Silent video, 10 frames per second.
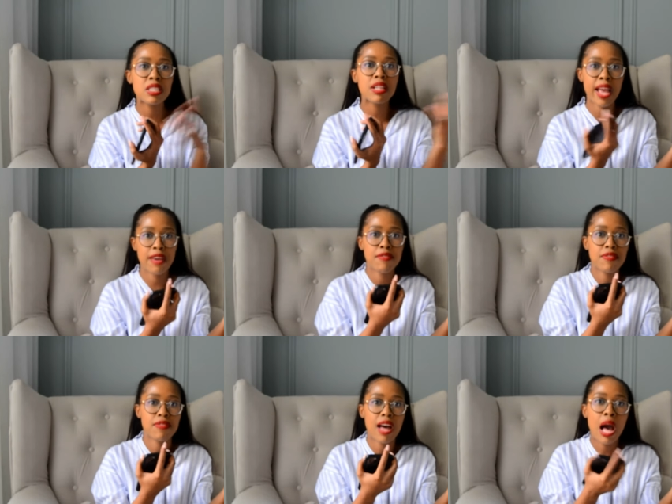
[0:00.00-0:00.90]
because we
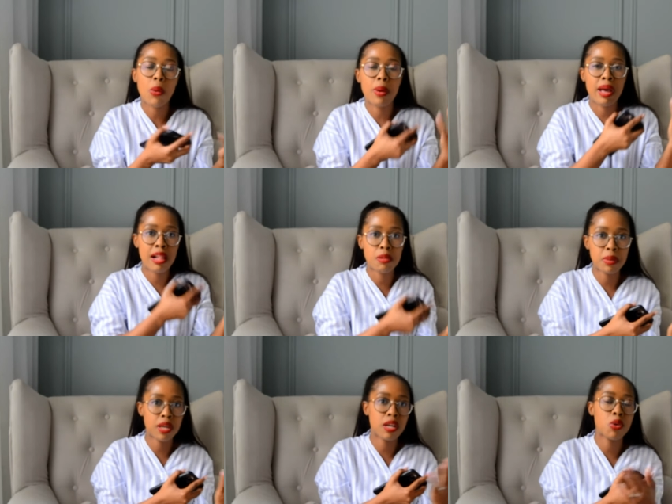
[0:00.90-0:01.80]
still have
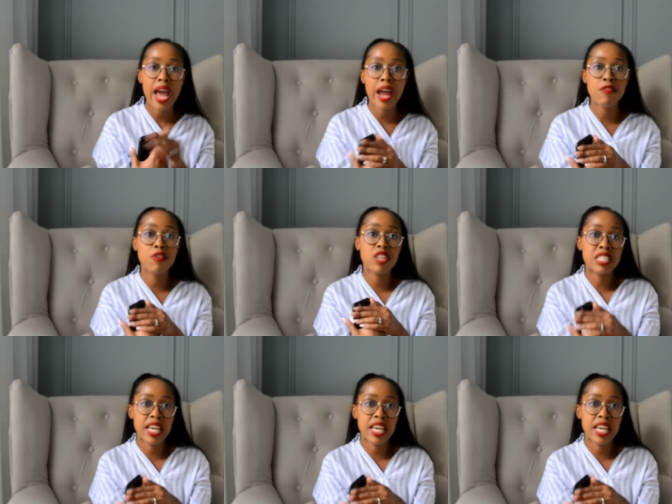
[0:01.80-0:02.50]
our helper.